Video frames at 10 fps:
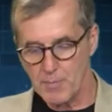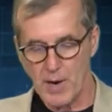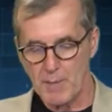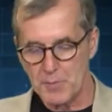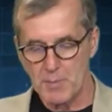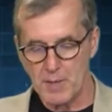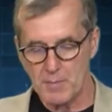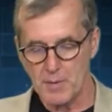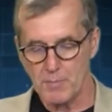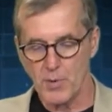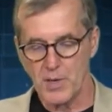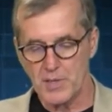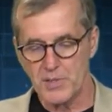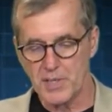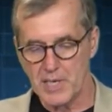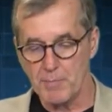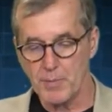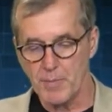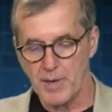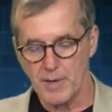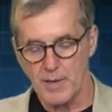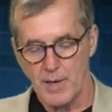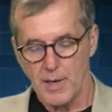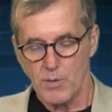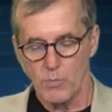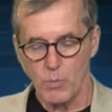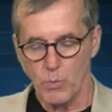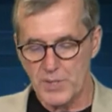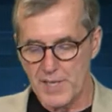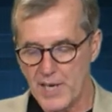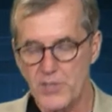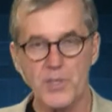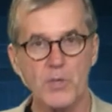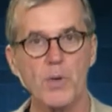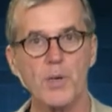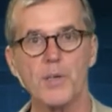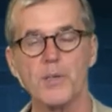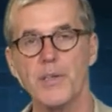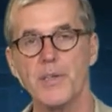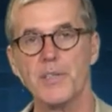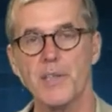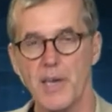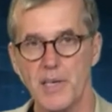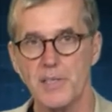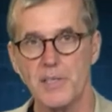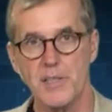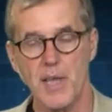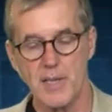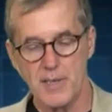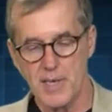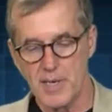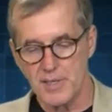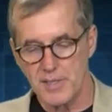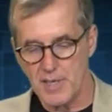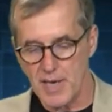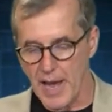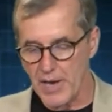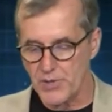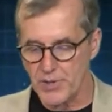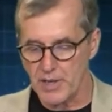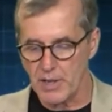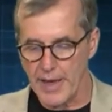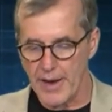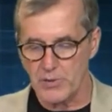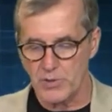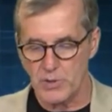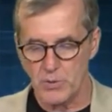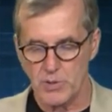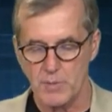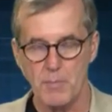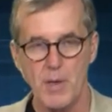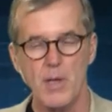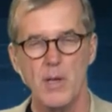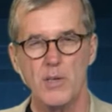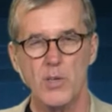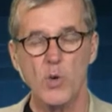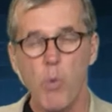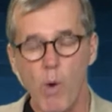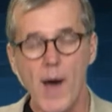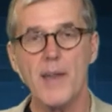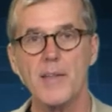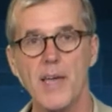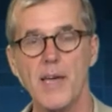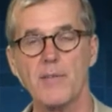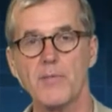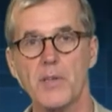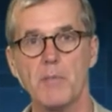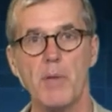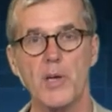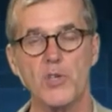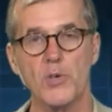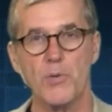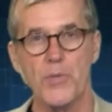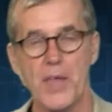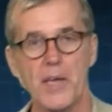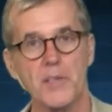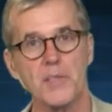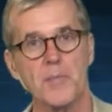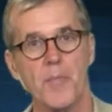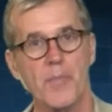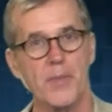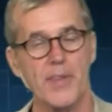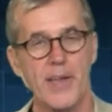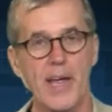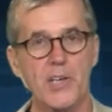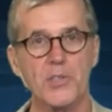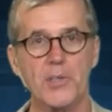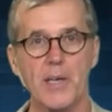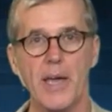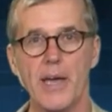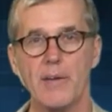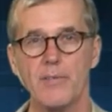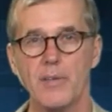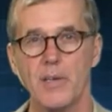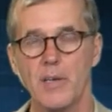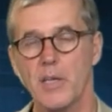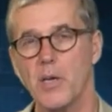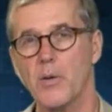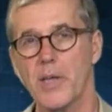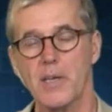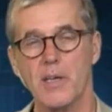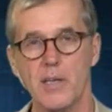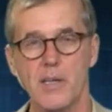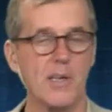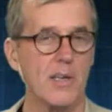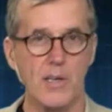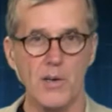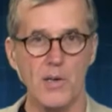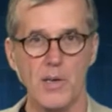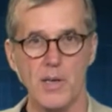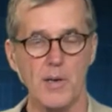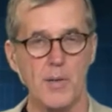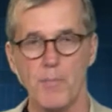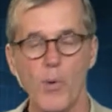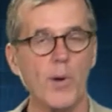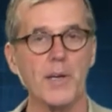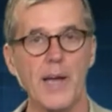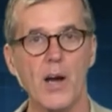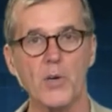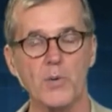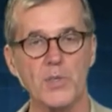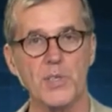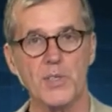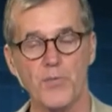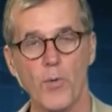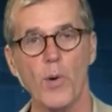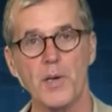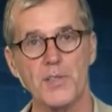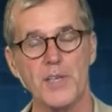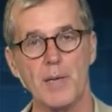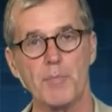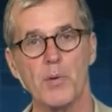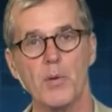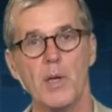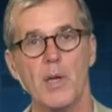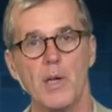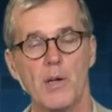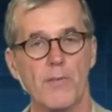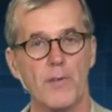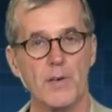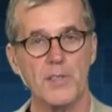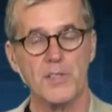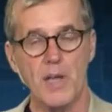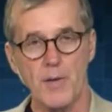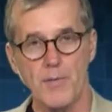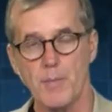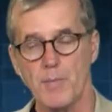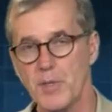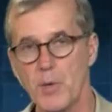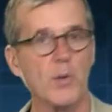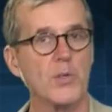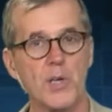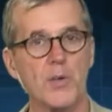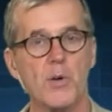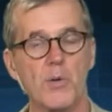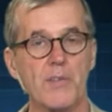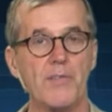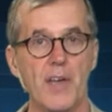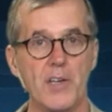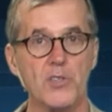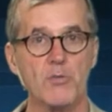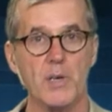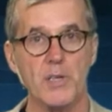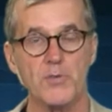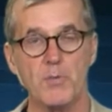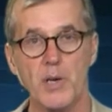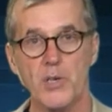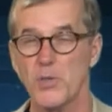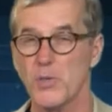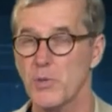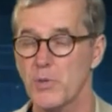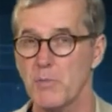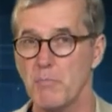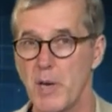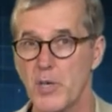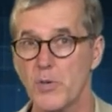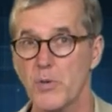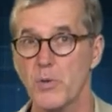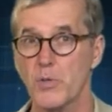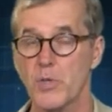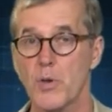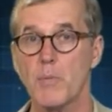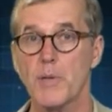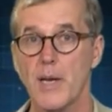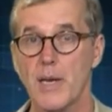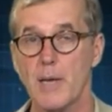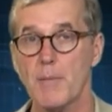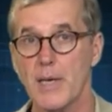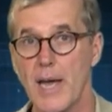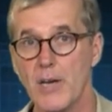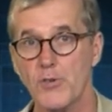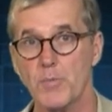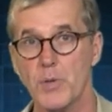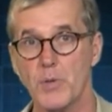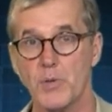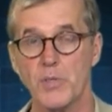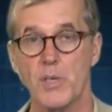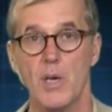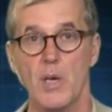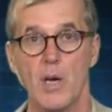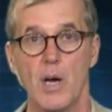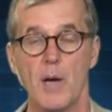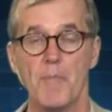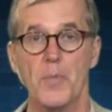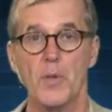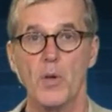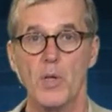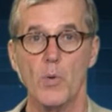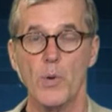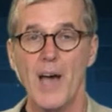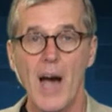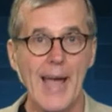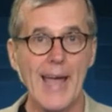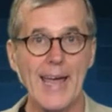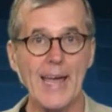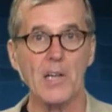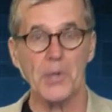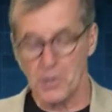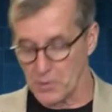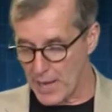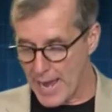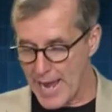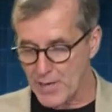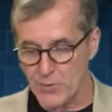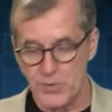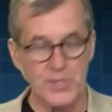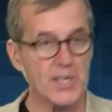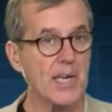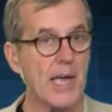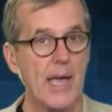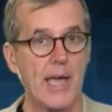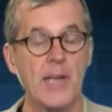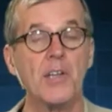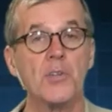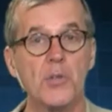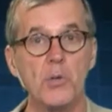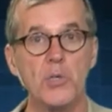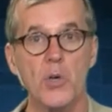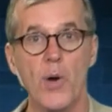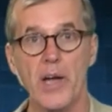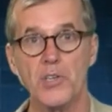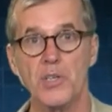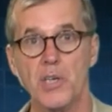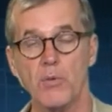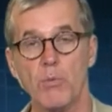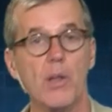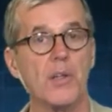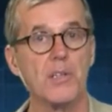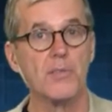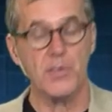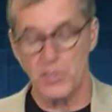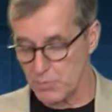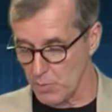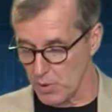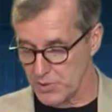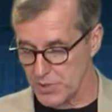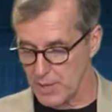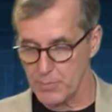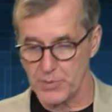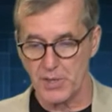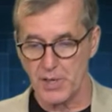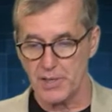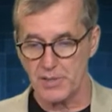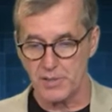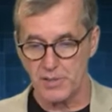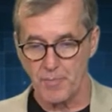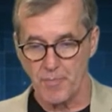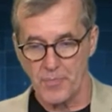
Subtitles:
perhaps being more easily implemented, what's actually critical in this case is that DSC actually allows you to quantitatively measure things that actually have important characteristics. For example, for materials undergoing phase transformations, you can measure those thermodynamic attributes with high analytical accuracy, and can do so actually on relatively small sample sizes.